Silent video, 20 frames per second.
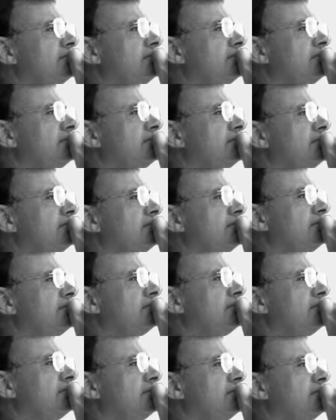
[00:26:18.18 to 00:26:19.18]

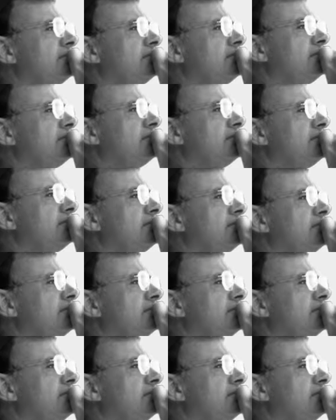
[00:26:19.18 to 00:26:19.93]
[no speech]